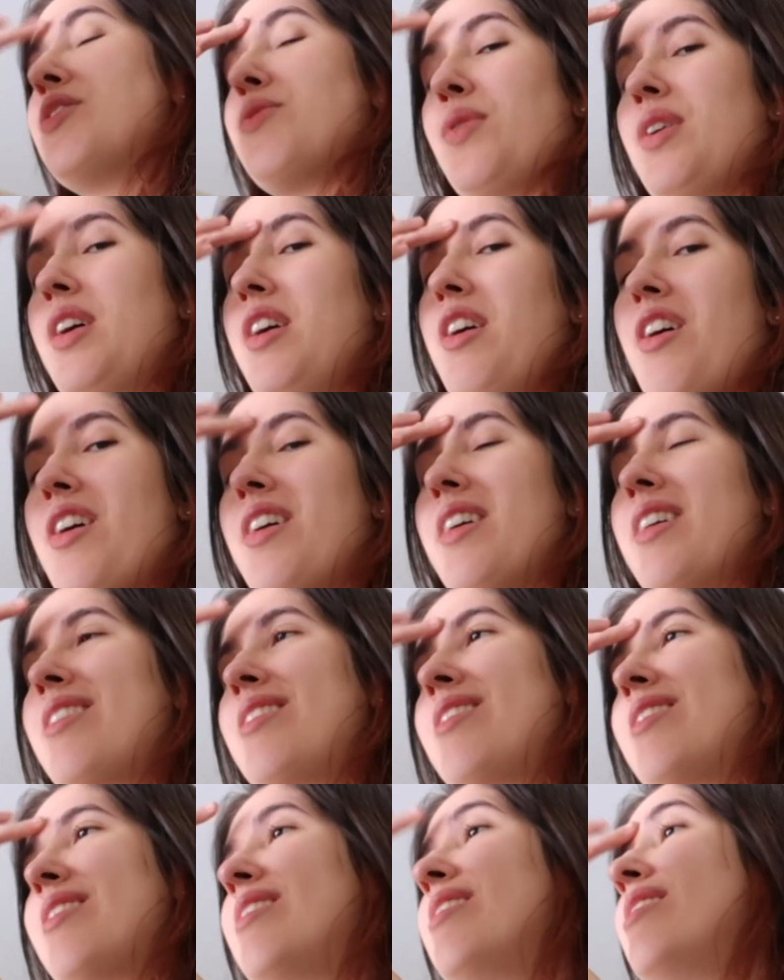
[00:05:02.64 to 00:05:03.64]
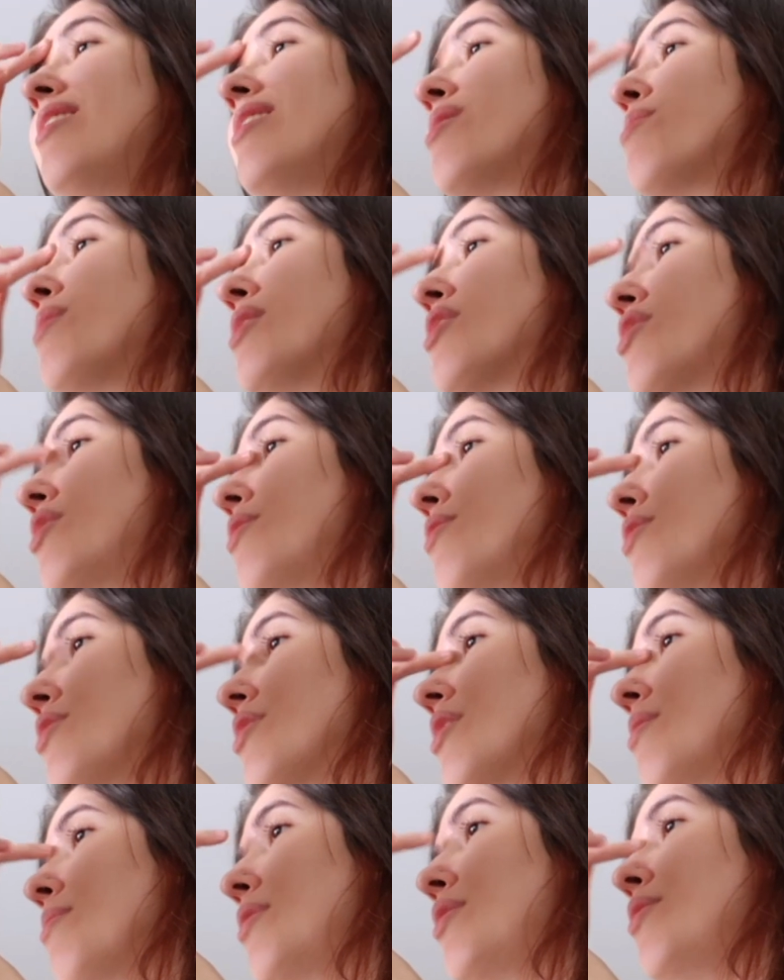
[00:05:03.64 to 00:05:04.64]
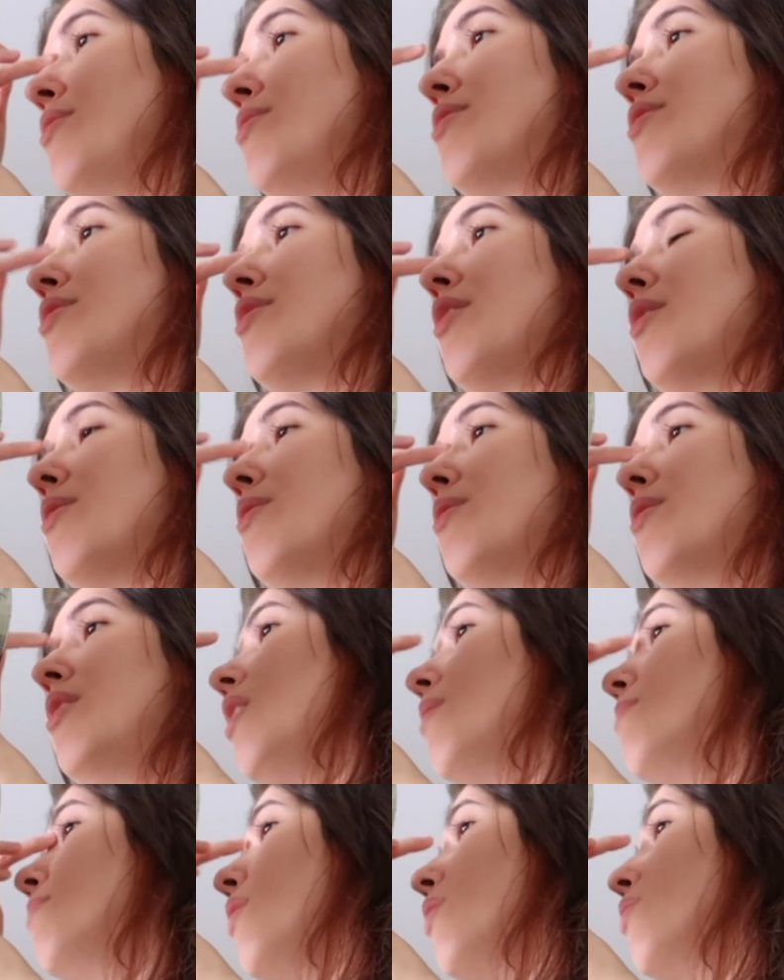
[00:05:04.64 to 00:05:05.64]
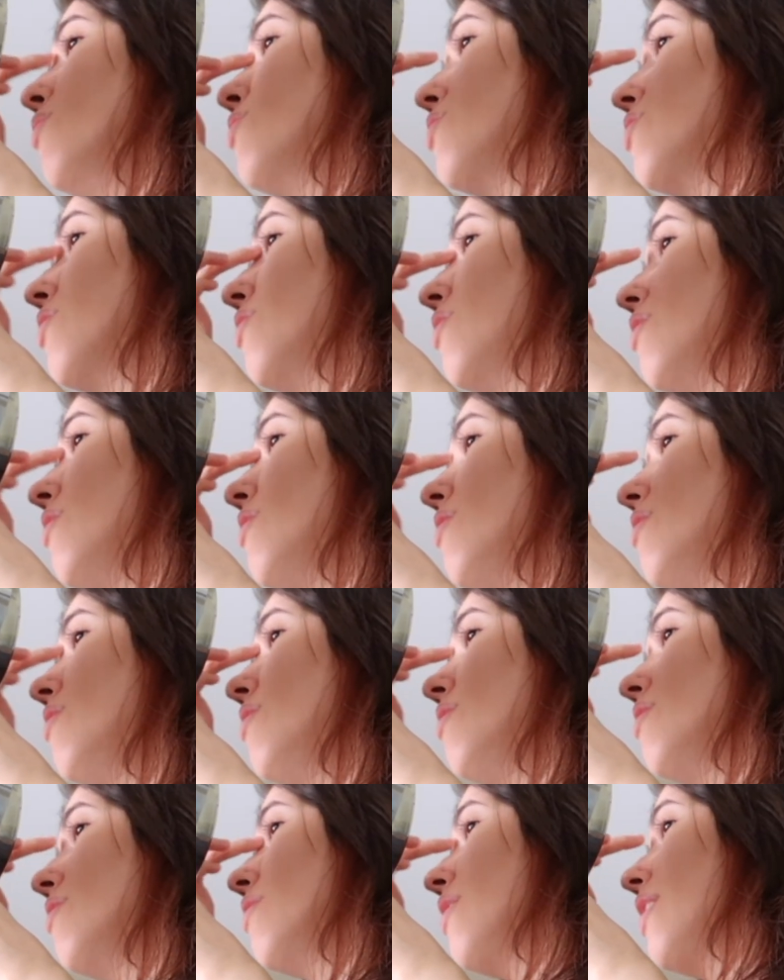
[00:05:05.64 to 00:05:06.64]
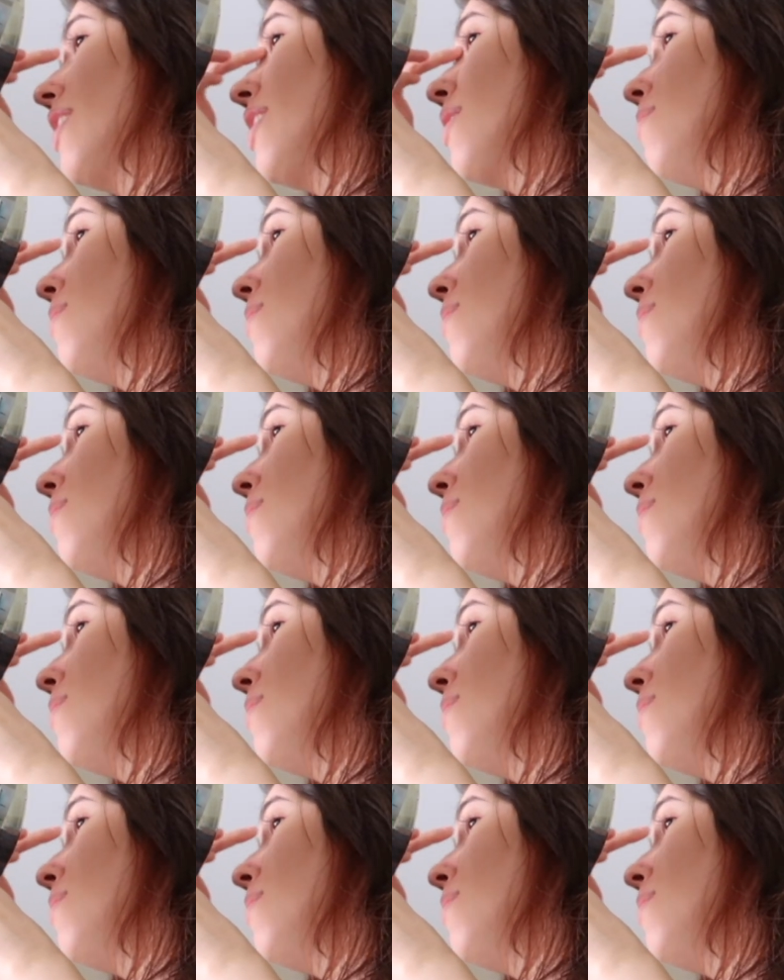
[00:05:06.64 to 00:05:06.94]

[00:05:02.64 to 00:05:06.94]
is really hard, especially for someone who's so emotional like